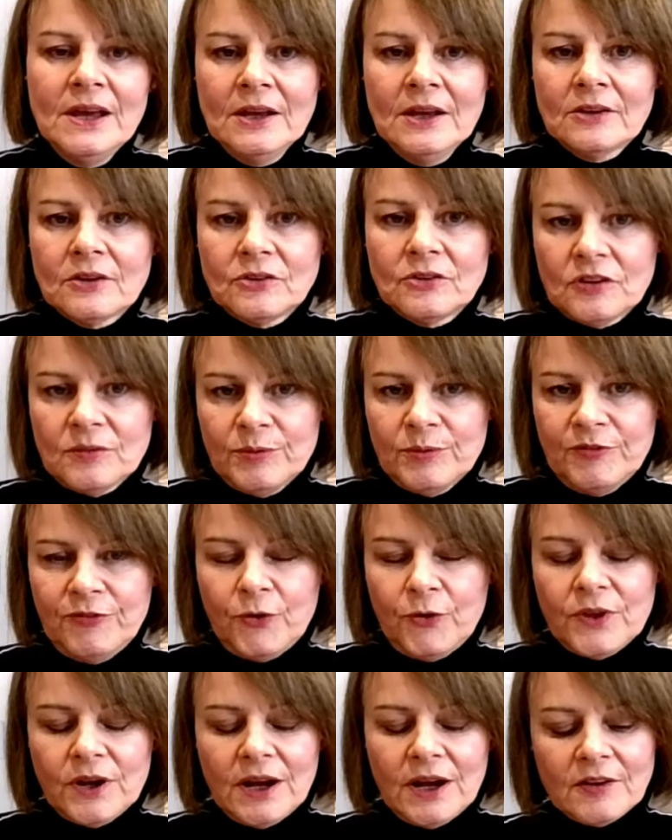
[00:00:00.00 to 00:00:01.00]
So just before
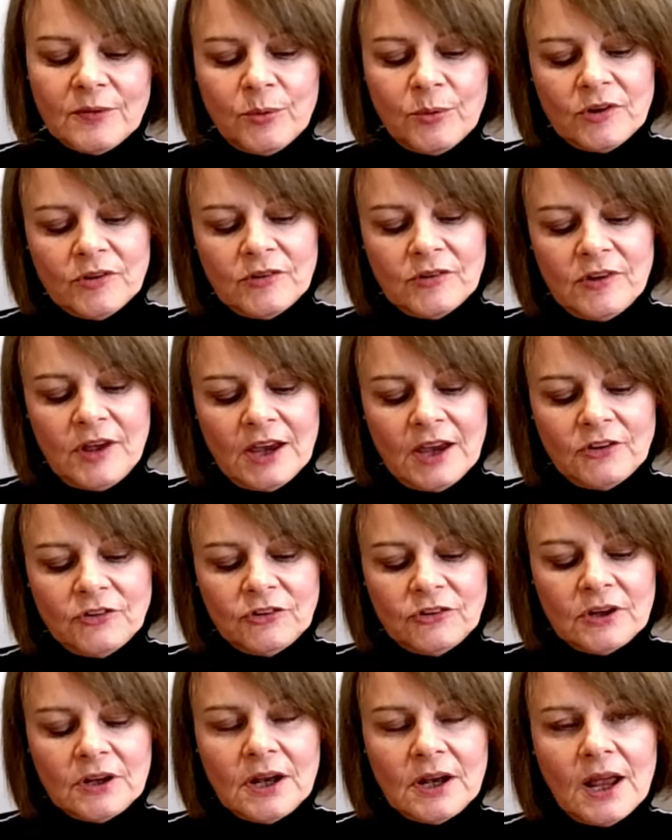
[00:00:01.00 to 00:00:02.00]
the next
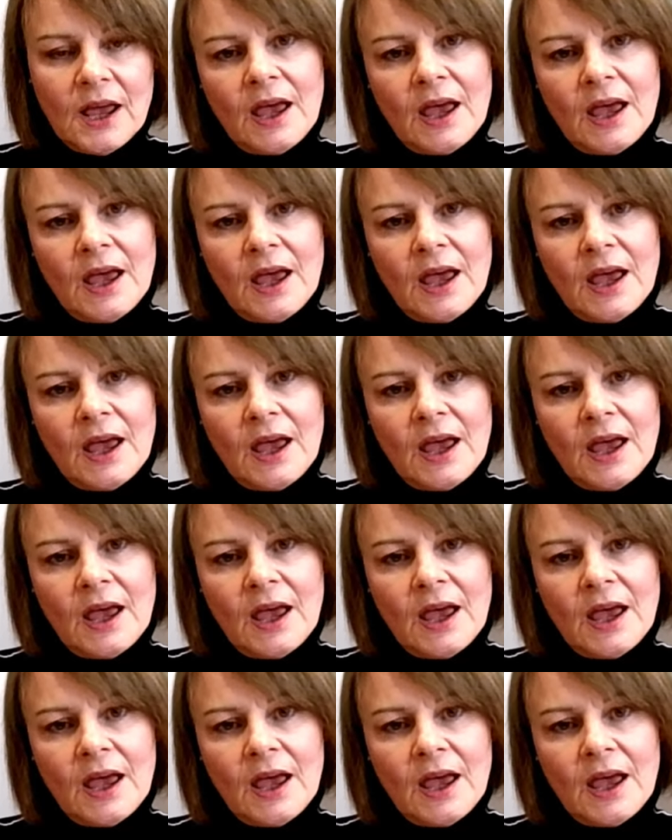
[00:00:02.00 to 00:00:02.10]
presentation,